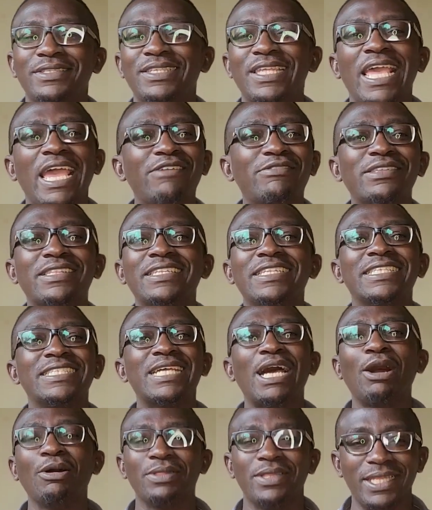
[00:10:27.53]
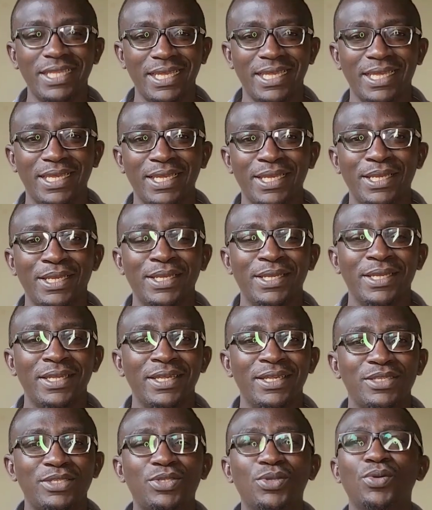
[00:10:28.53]
Everything is out there.
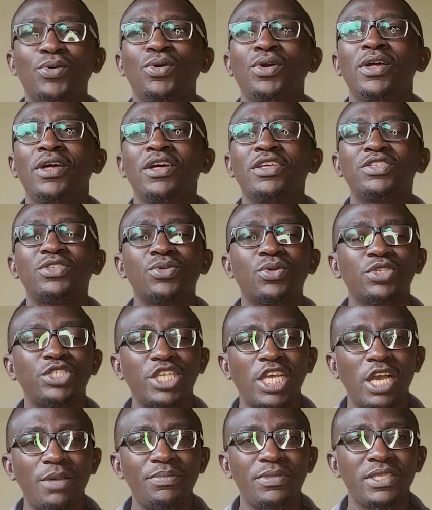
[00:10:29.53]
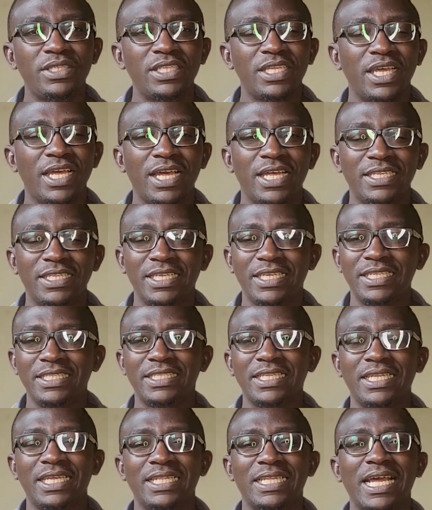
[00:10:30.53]
So social media and the
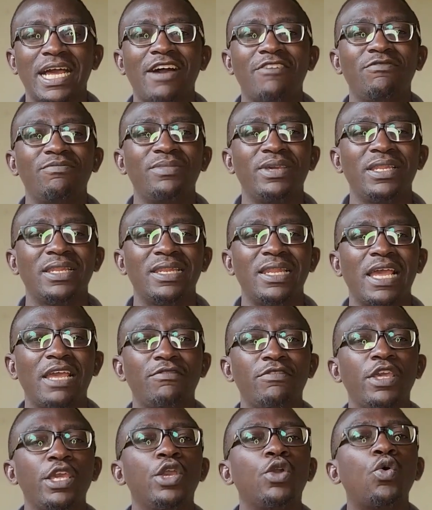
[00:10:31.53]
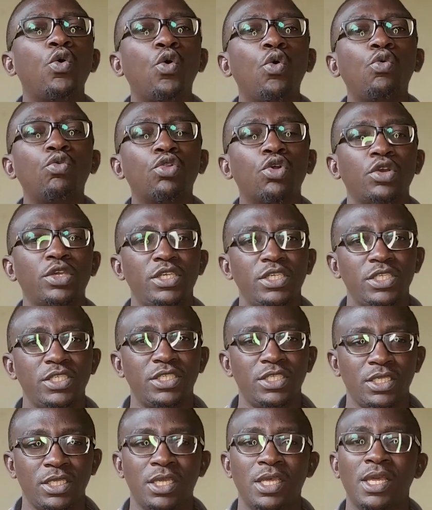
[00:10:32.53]
internet have made life a whole lot
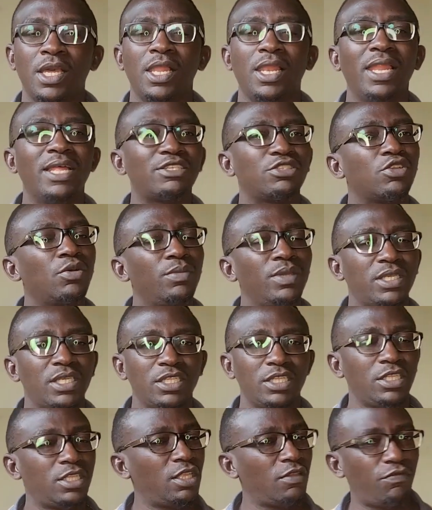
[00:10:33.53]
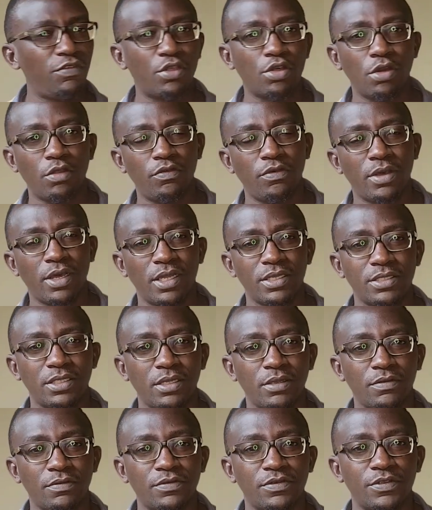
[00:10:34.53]
easy. Let's not make it difficult for
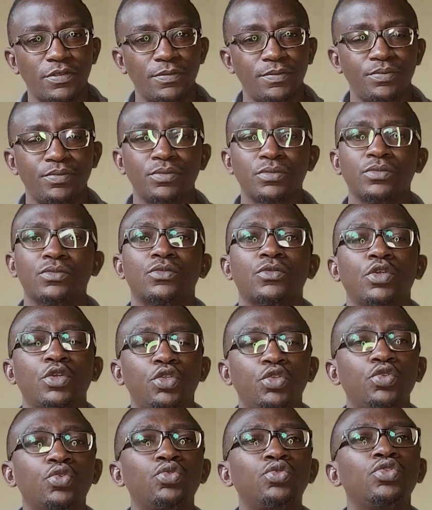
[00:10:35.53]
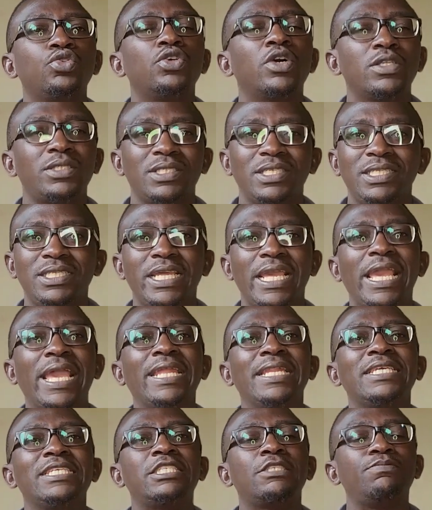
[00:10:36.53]
ourselves. You do not need
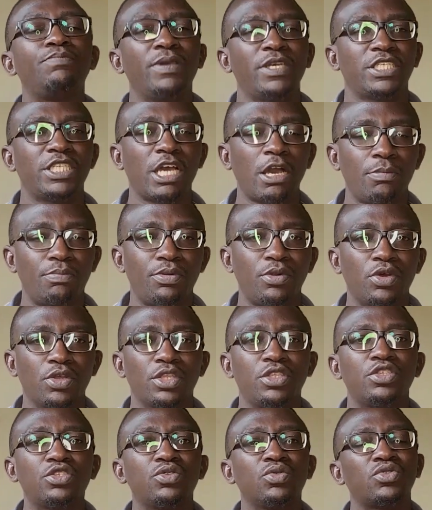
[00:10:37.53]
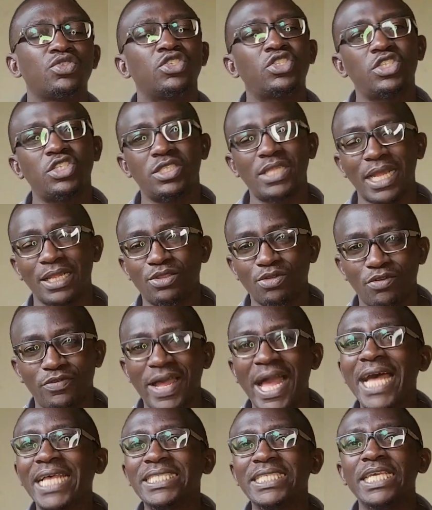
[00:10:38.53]
any special plugins to start off
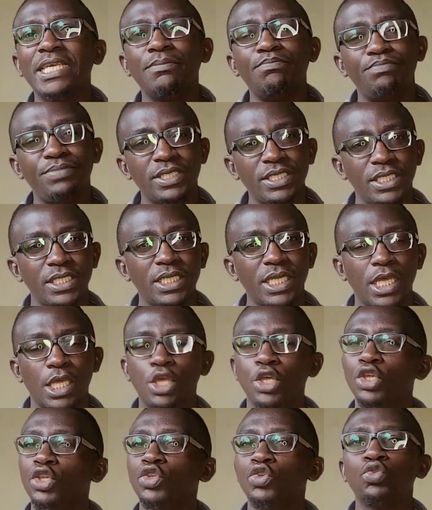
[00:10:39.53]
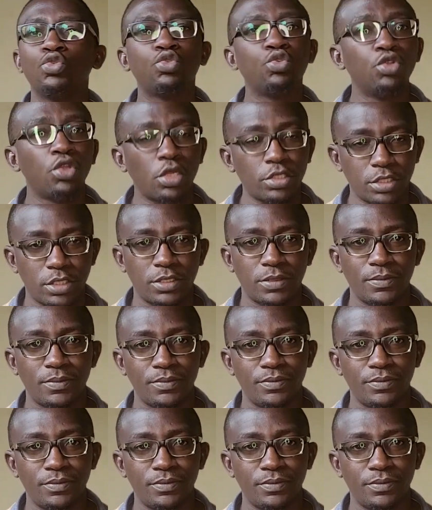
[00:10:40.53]
as a beginner. You do not.